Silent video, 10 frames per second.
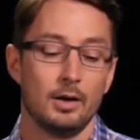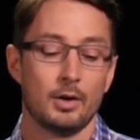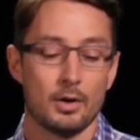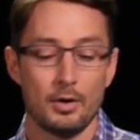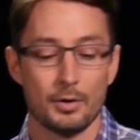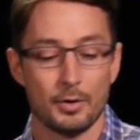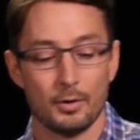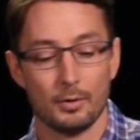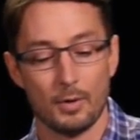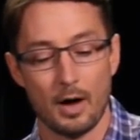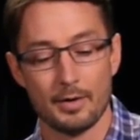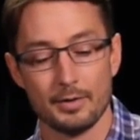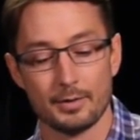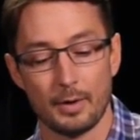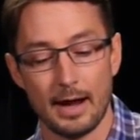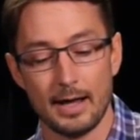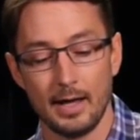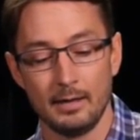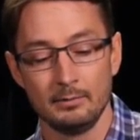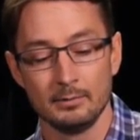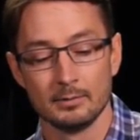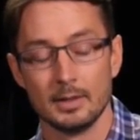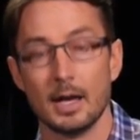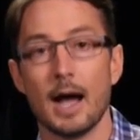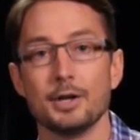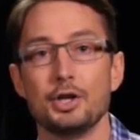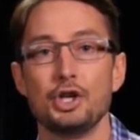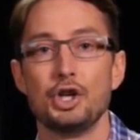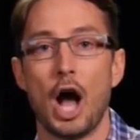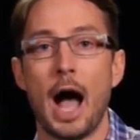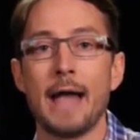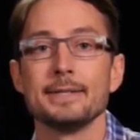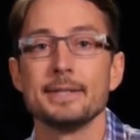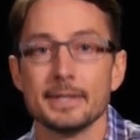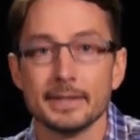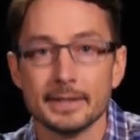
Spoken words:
good old Ronald Reagan got shot.